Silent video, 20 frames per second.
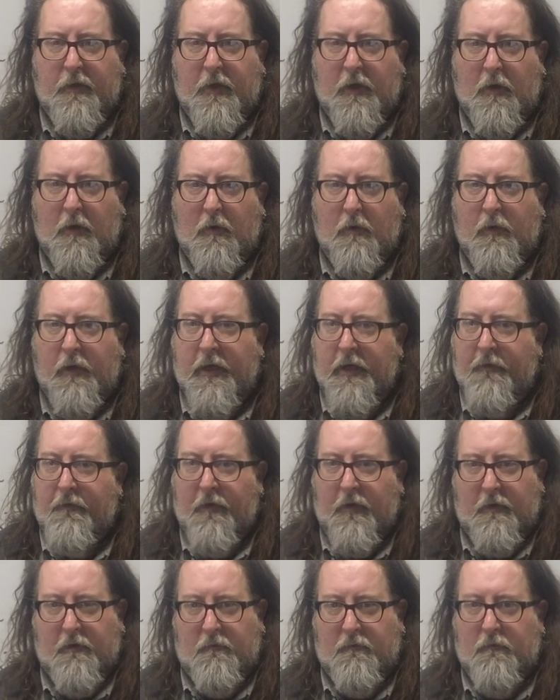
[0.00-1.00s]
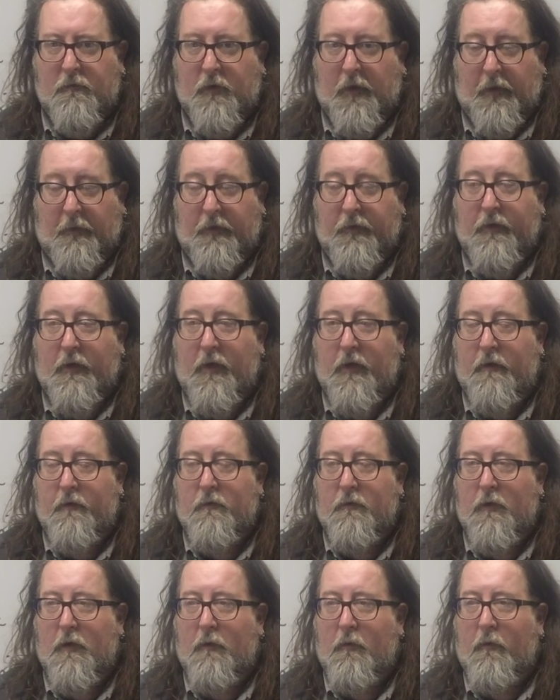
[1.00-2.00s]
you know, even like we
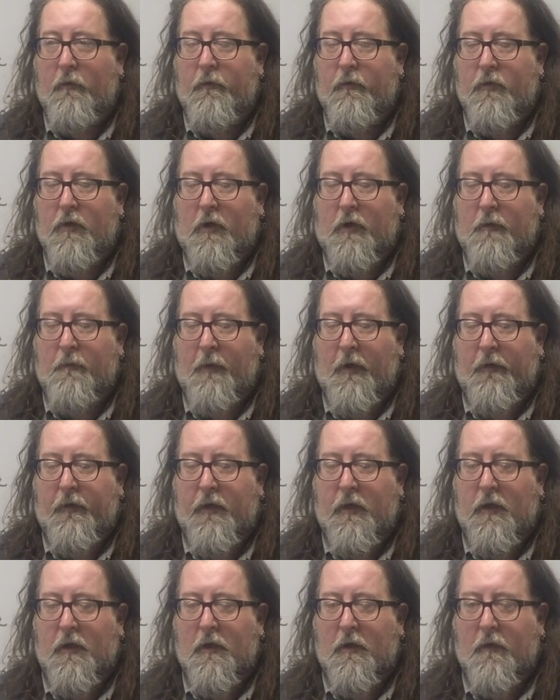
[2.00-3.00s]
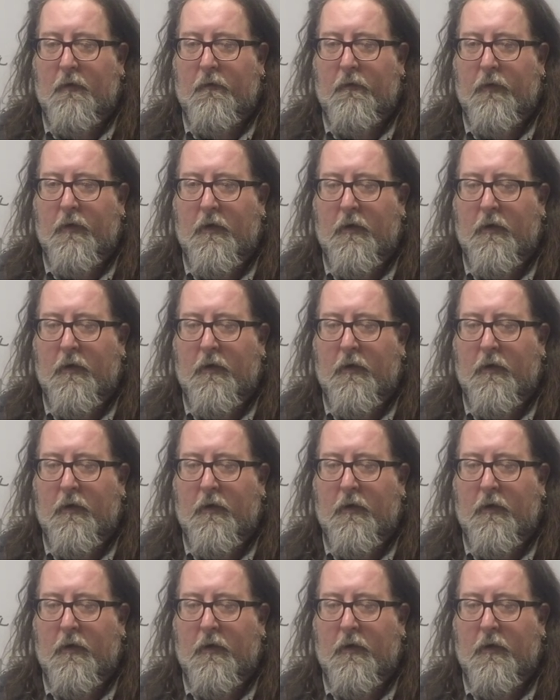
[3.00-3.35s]
said, you know, we talked about the, uh,